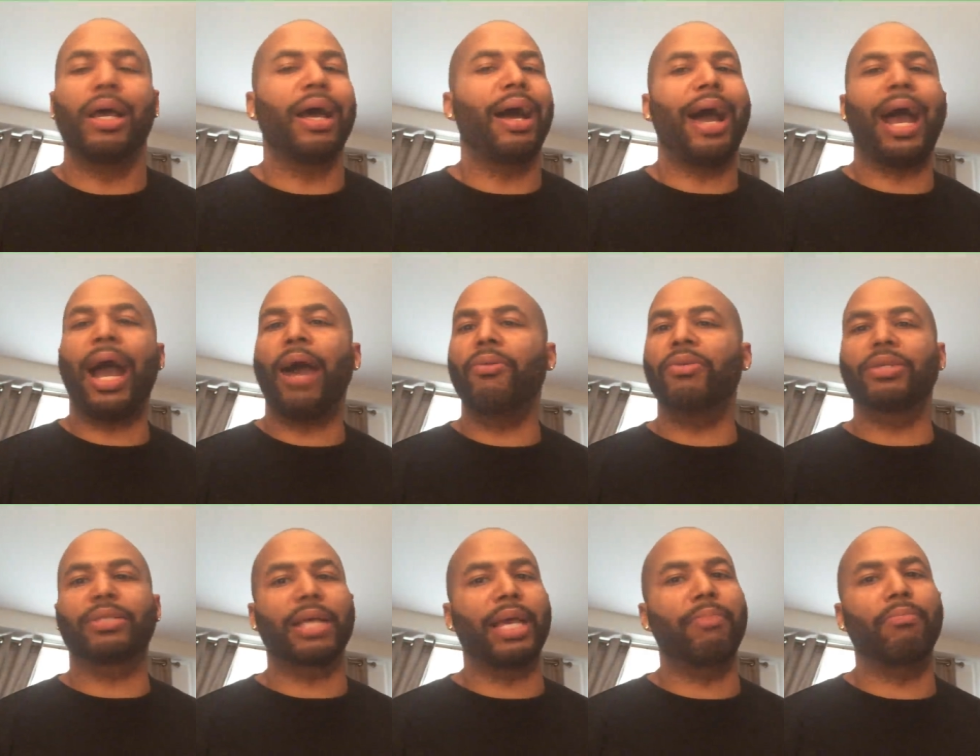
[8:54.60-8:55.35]
I
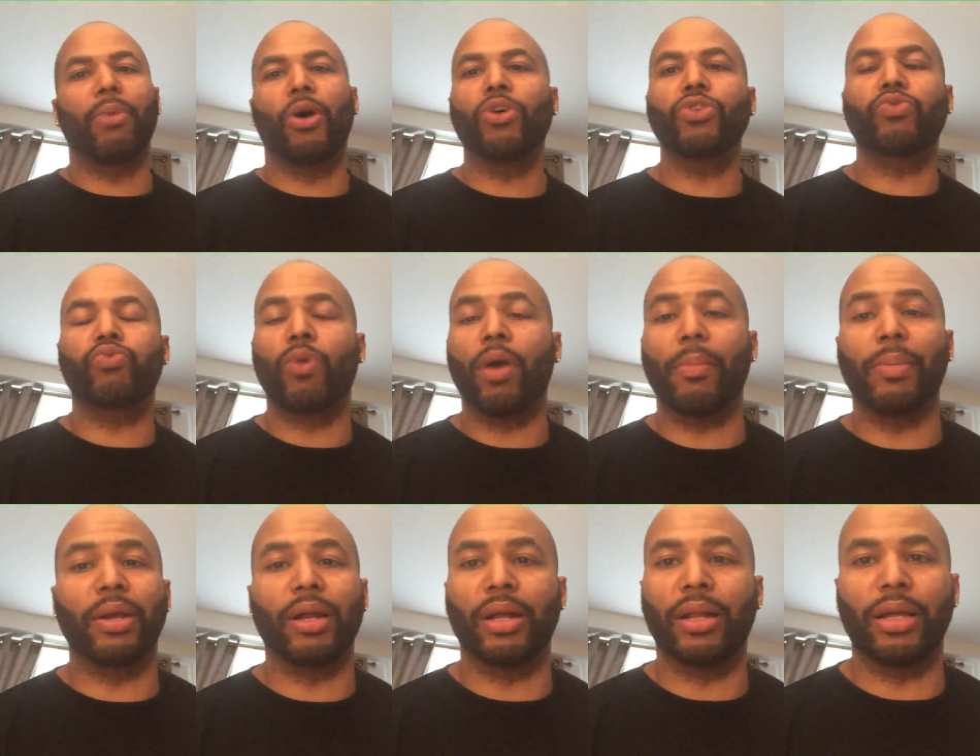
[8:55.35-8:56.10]
would say most
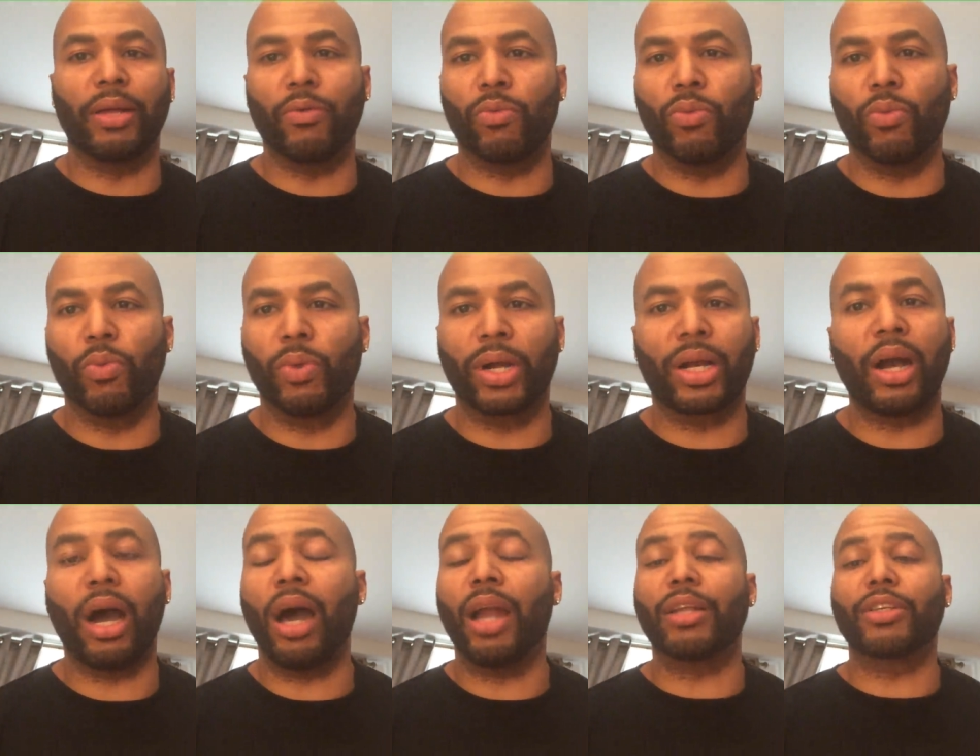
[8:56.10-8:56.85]
women, are,
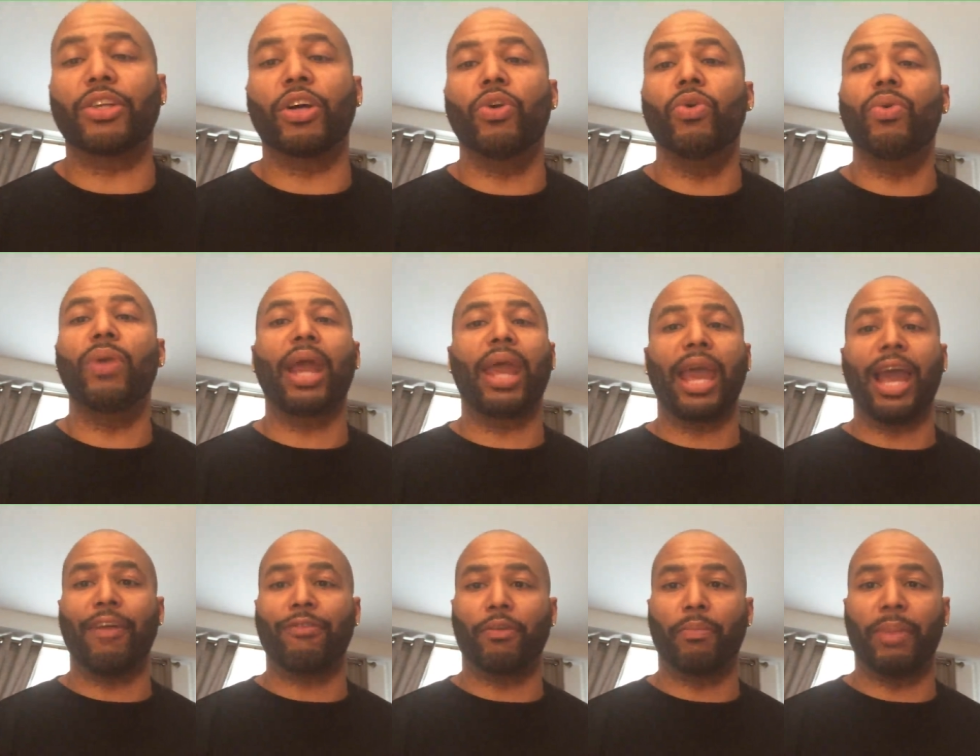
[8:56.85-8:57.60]
regardless of who they
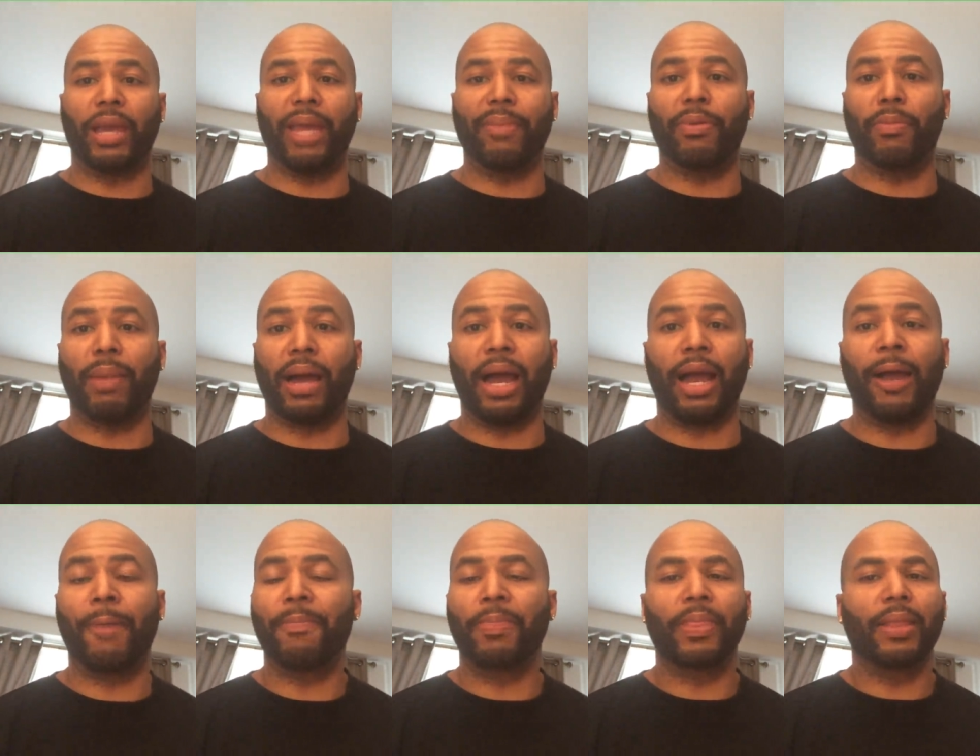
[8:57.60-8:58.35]
have a baby
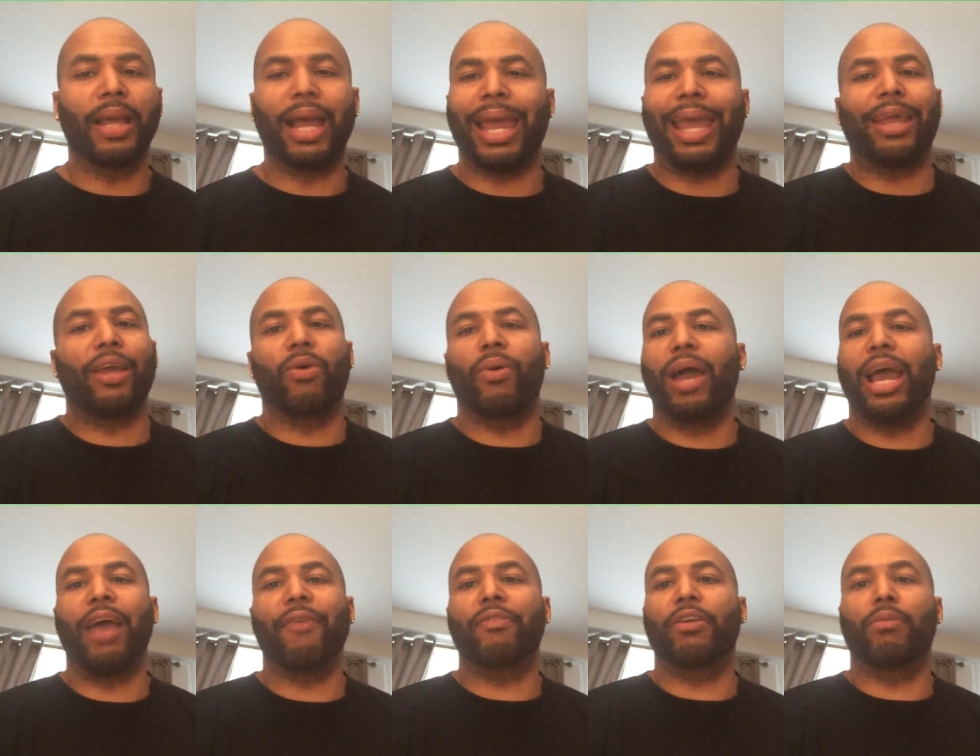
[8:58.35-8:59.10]
by, ain't gonna
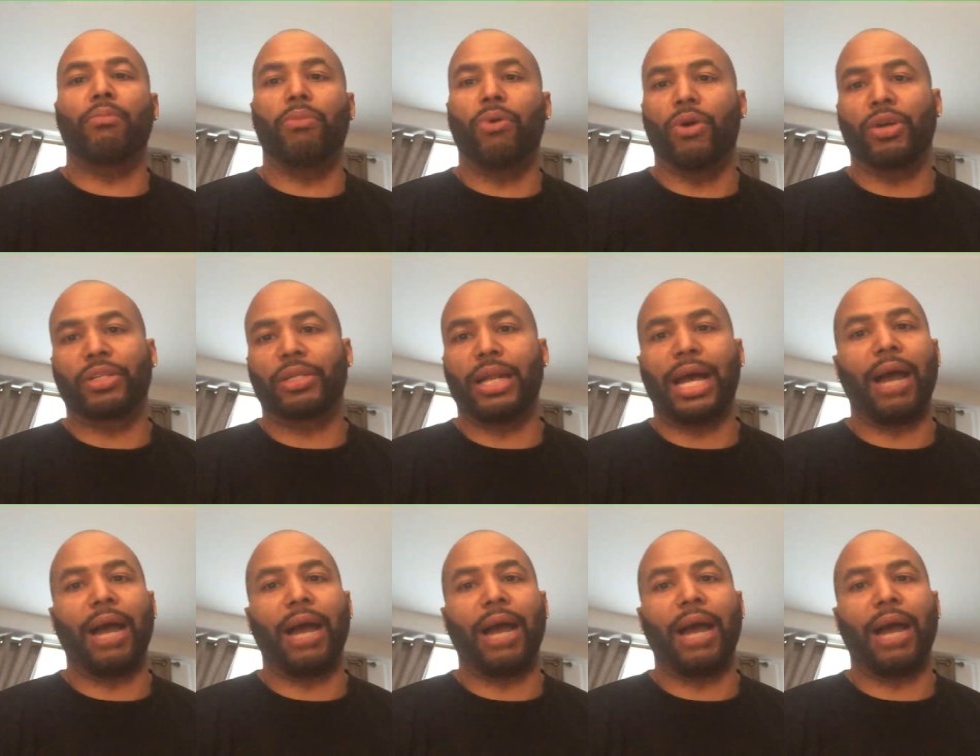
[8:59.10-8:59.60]
have an abortion.